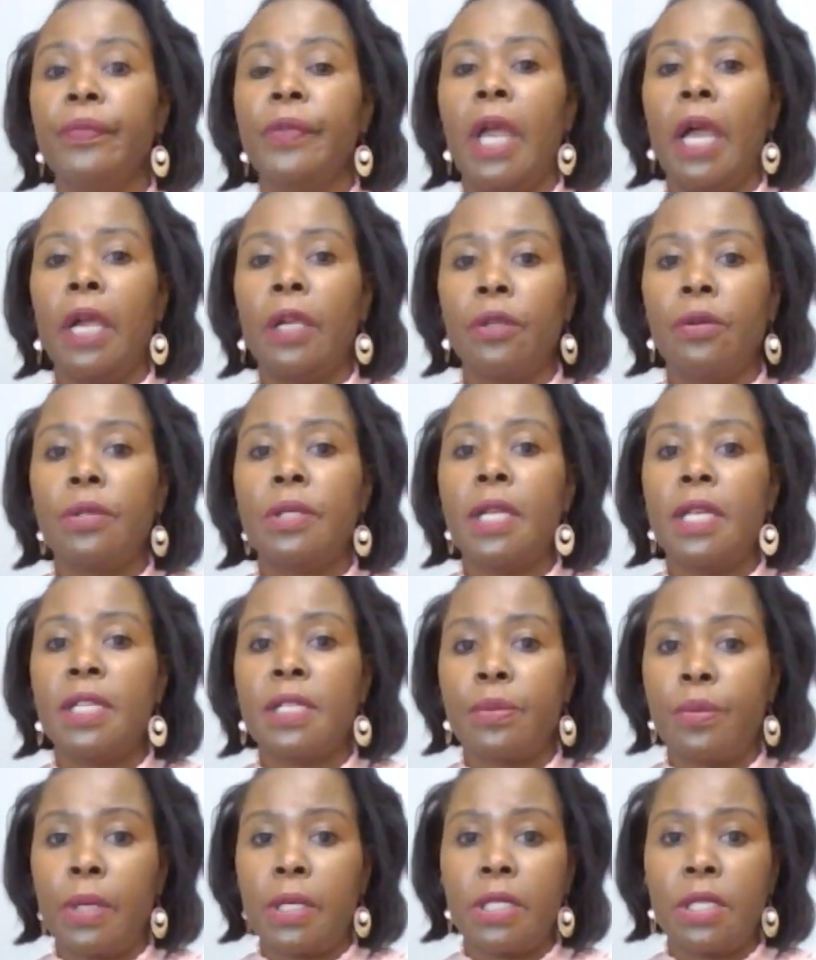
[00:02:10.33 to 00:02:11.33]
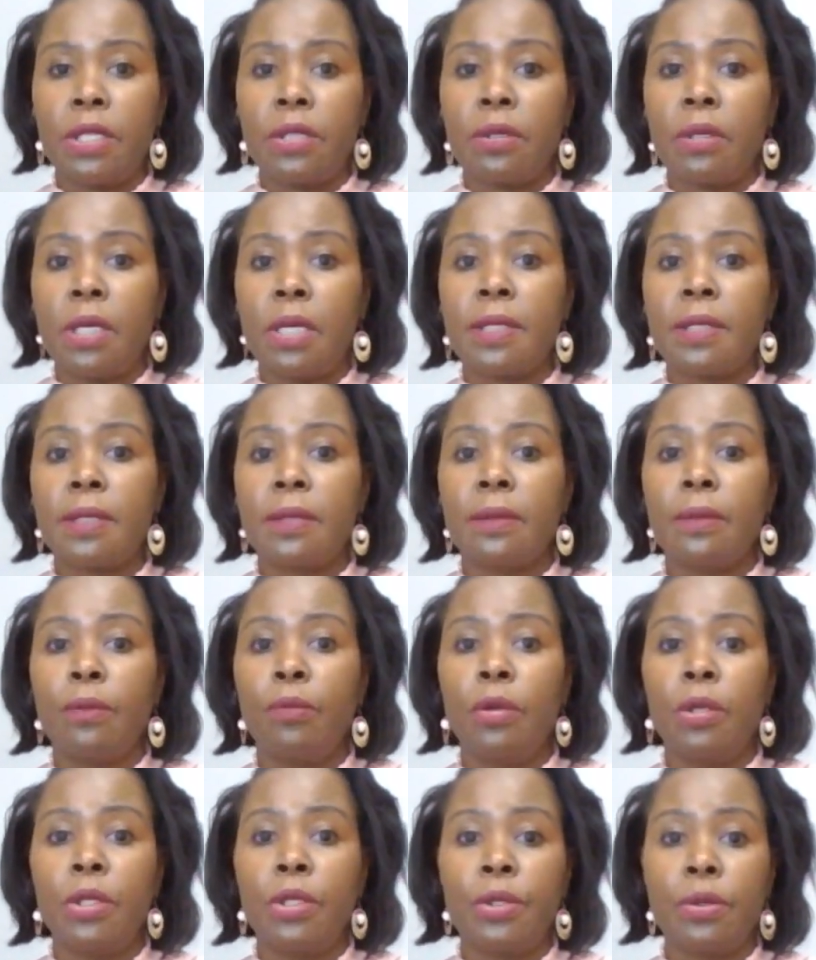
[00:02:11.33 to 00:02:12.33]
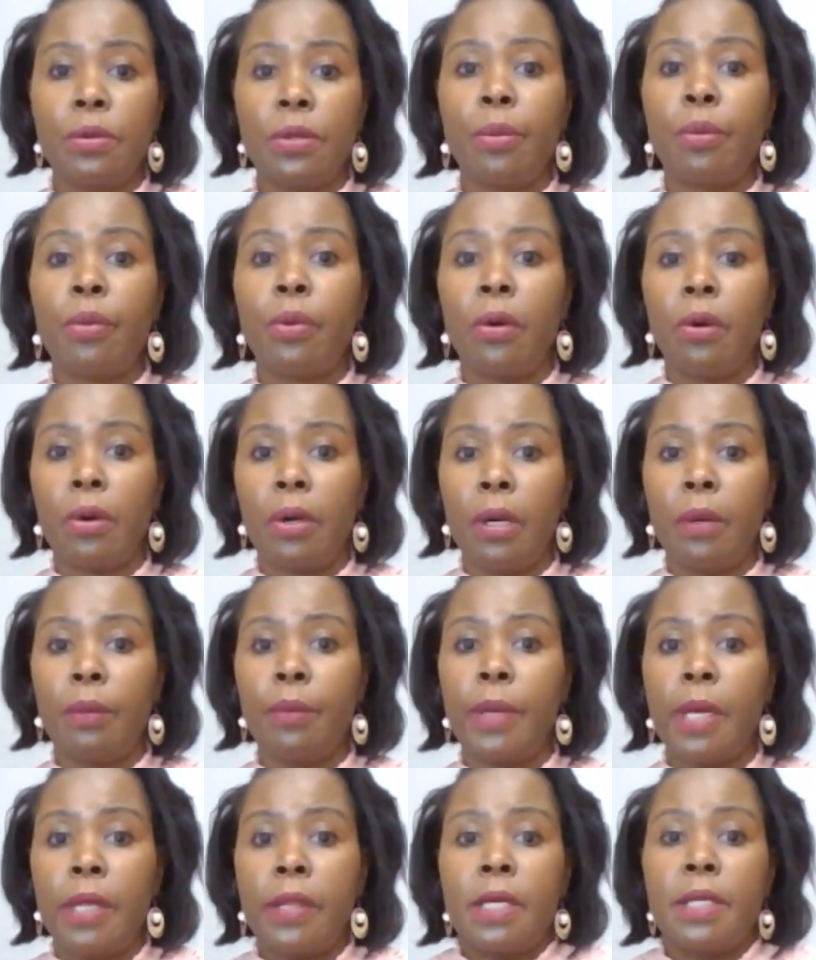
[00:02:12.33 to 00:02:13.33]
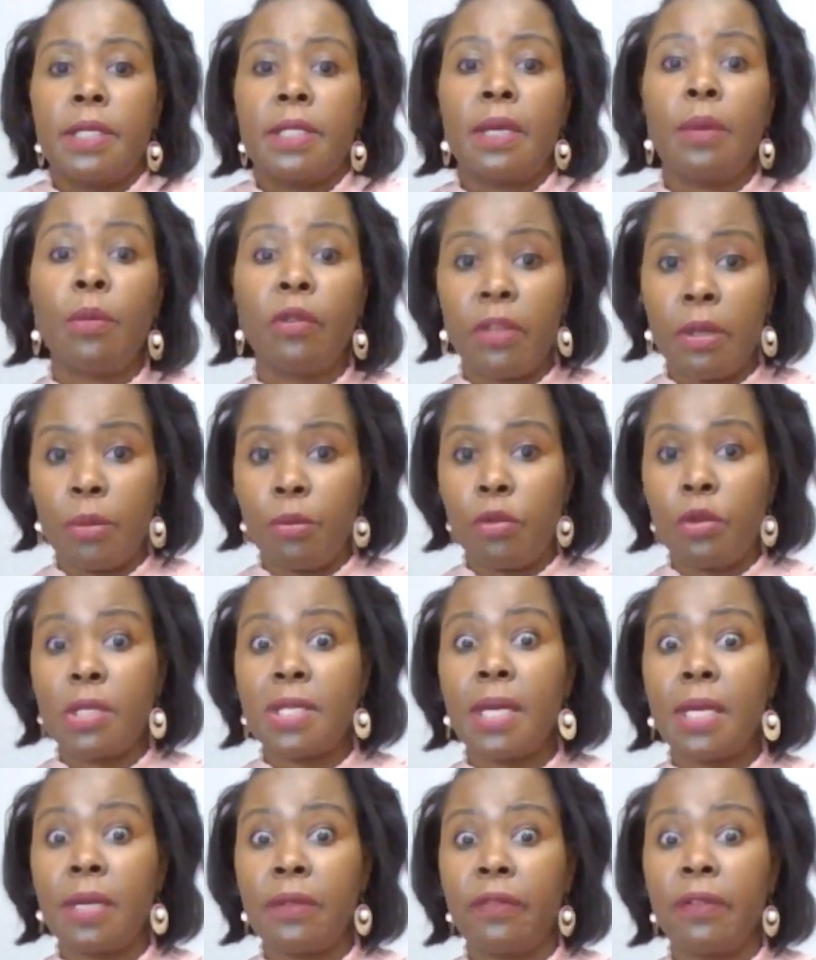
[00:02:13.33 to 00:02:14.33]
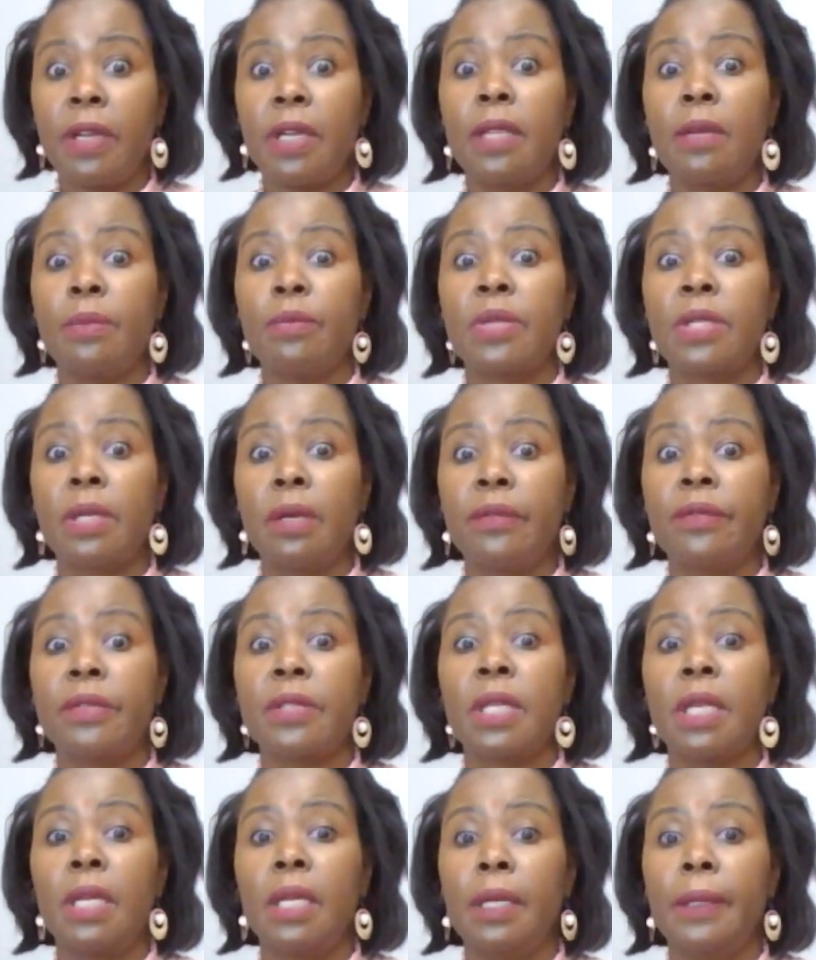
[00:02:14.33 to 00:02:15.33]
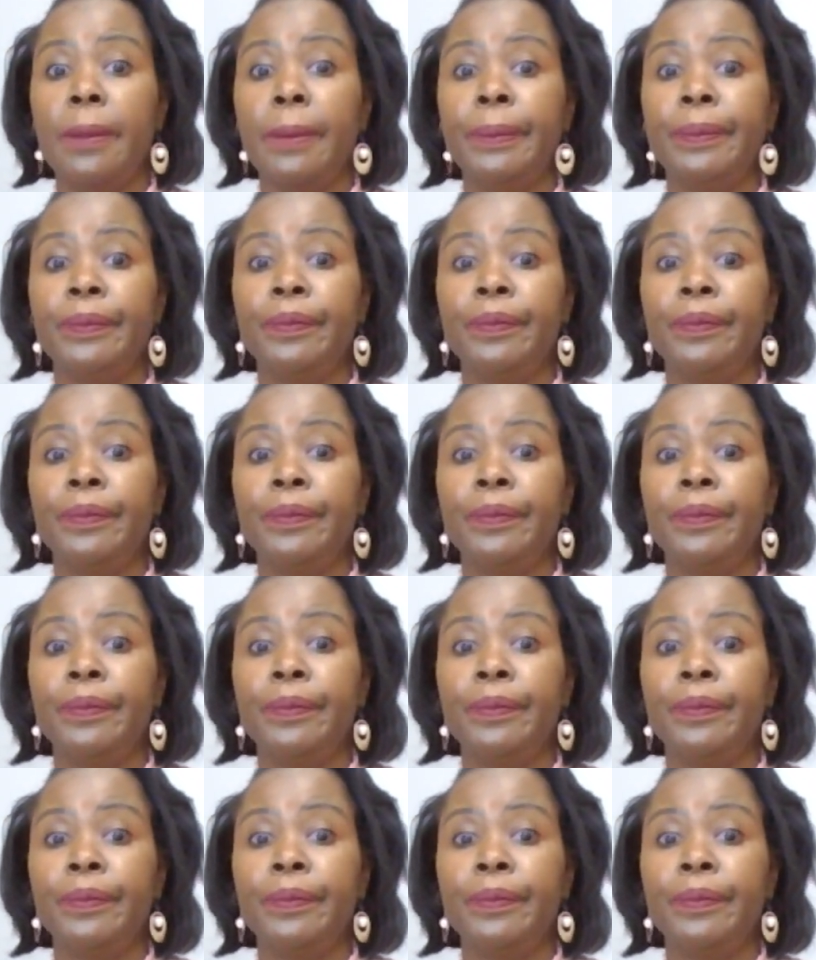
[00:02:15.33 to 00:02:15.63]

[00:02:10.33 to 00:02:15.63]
Acute nurse practitioners will do the program, and then some of them will certify themselves in